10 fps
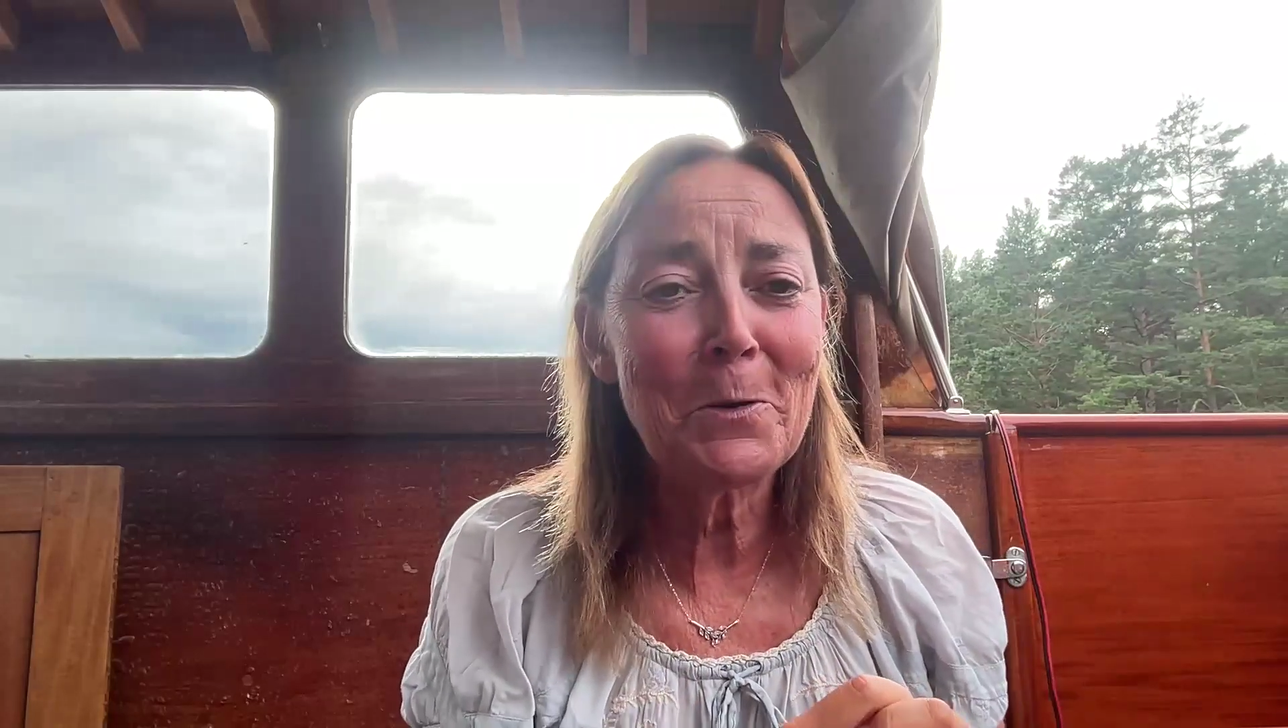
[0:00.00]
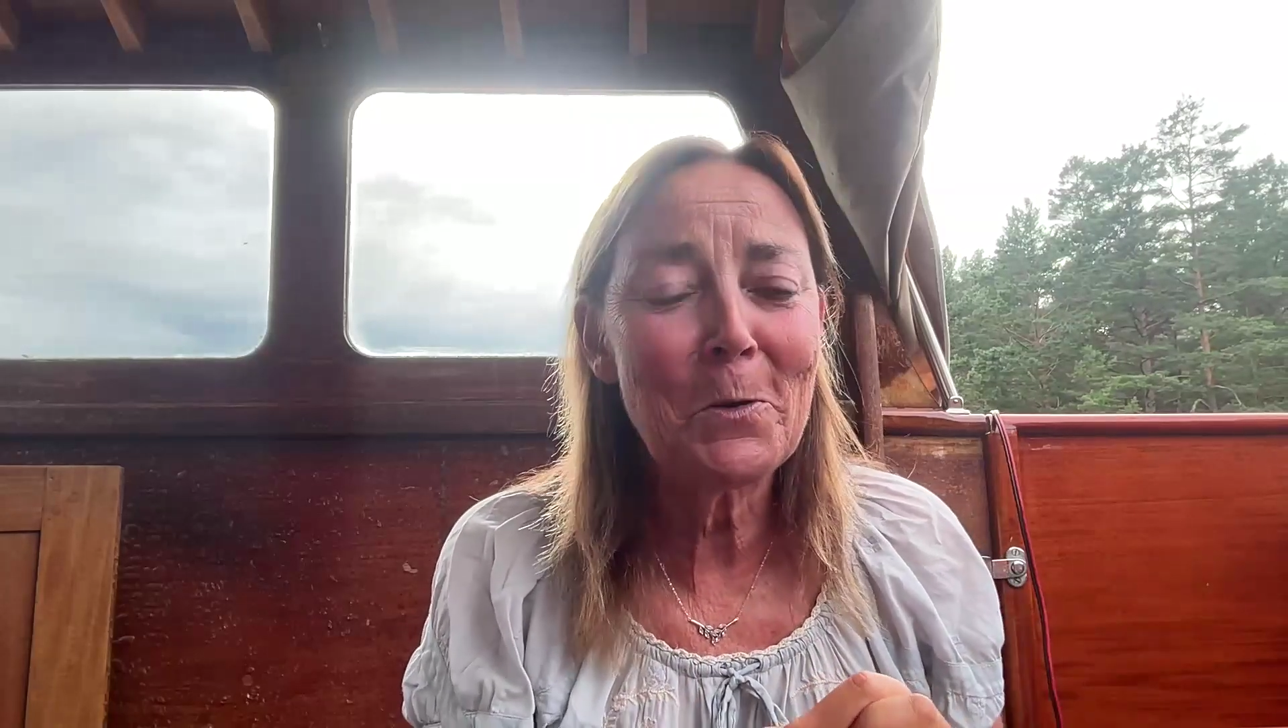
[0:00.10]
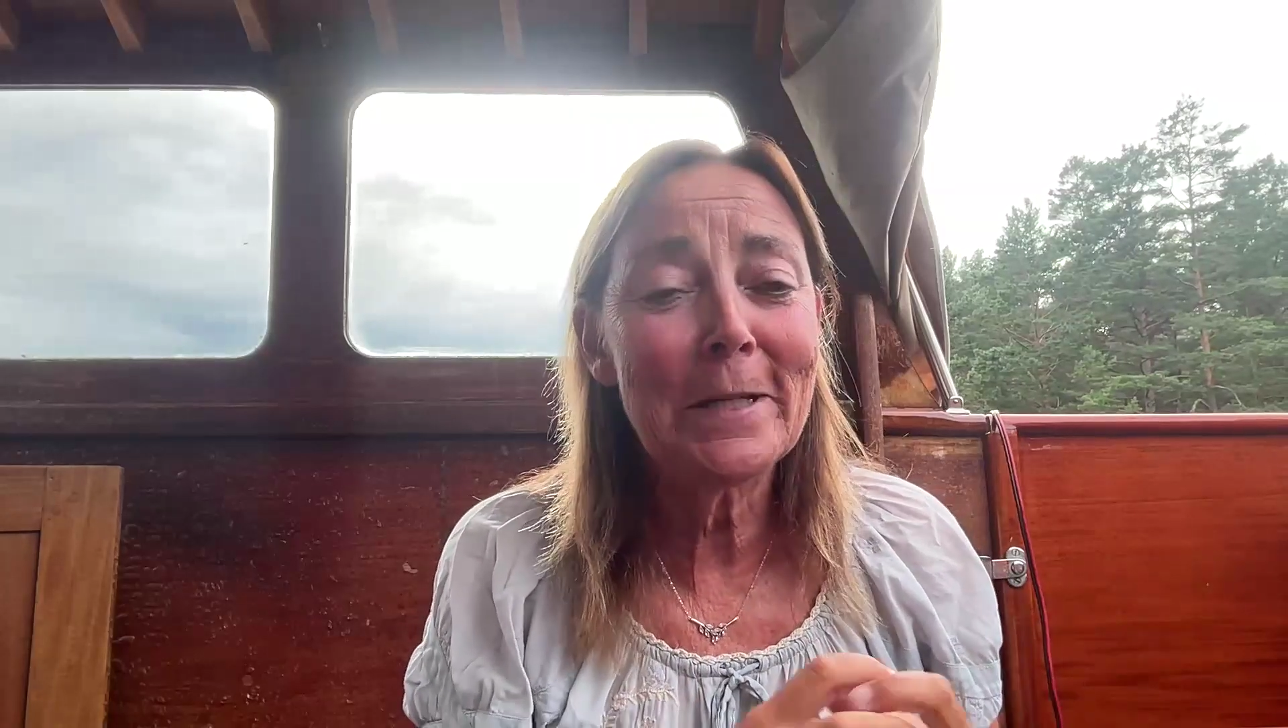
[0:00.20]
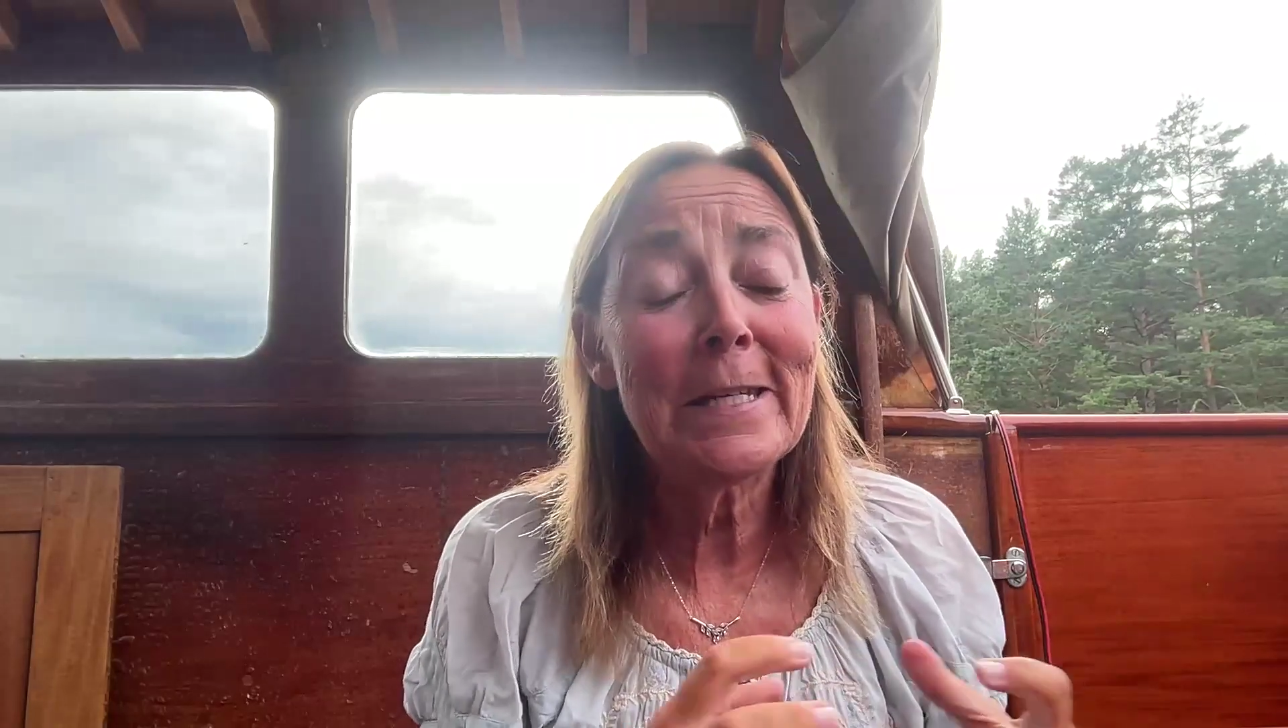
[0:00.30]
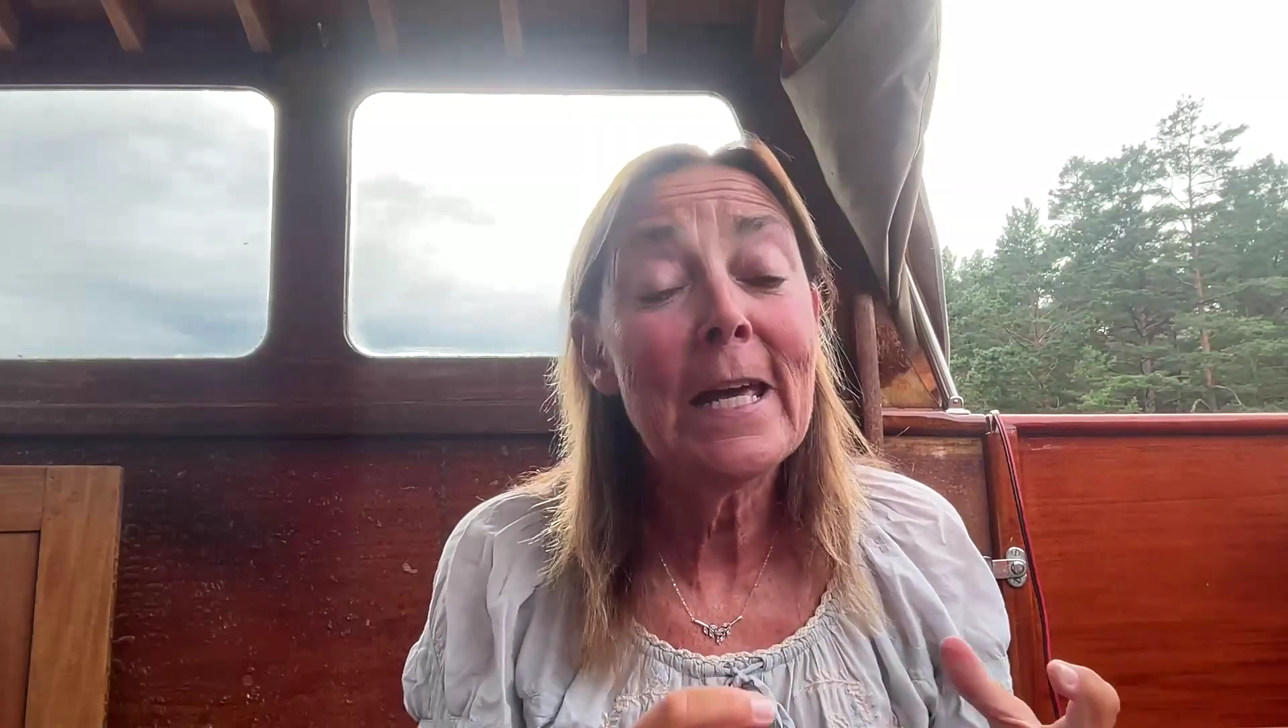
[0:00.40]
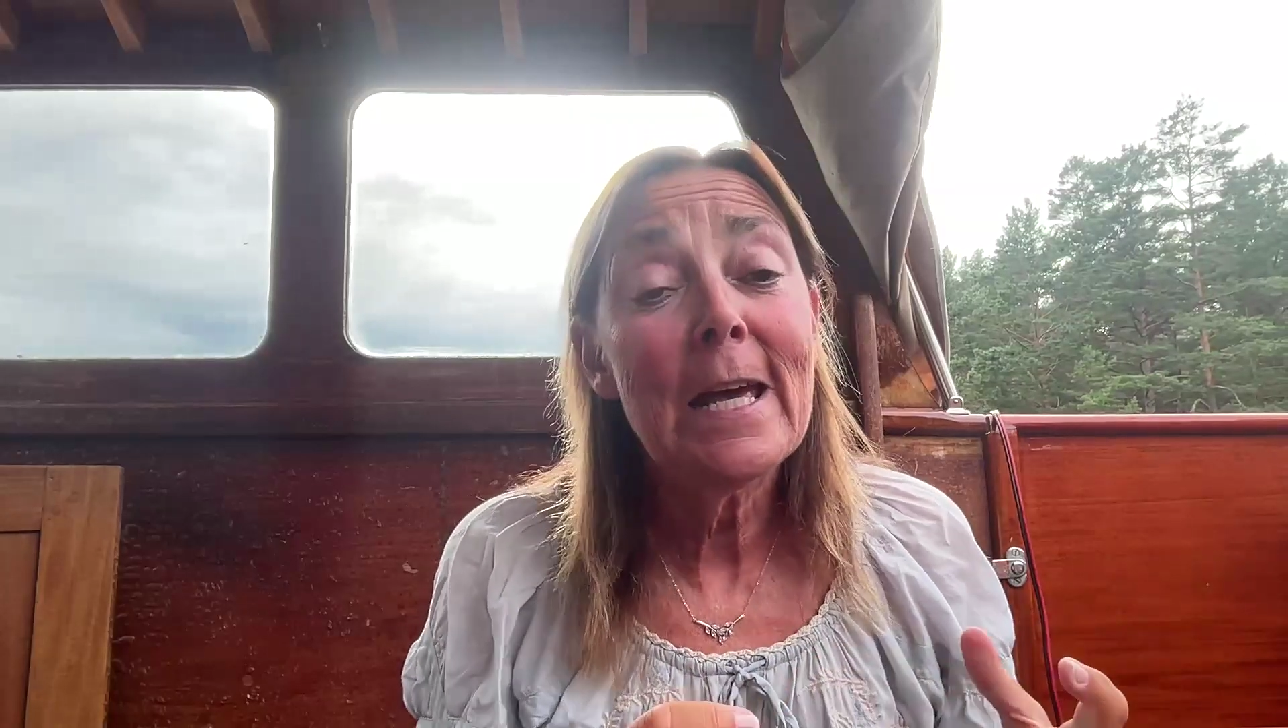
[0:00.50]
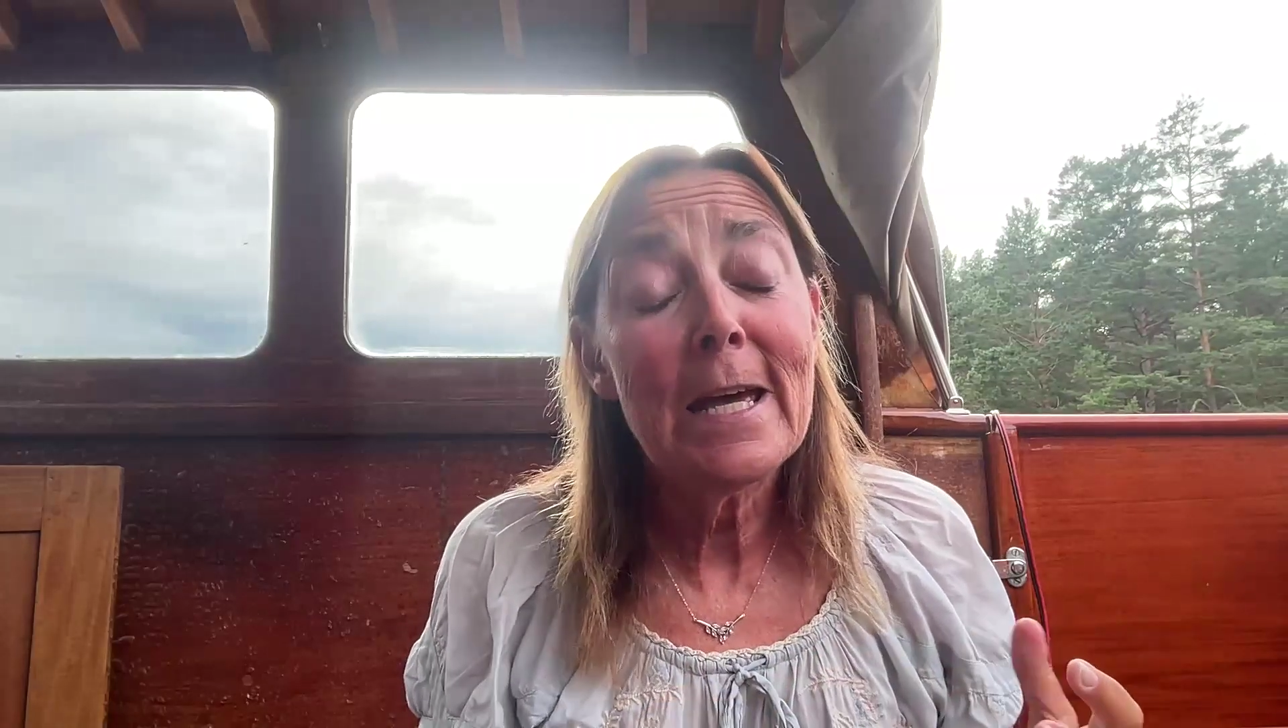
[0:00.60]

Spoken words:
call it,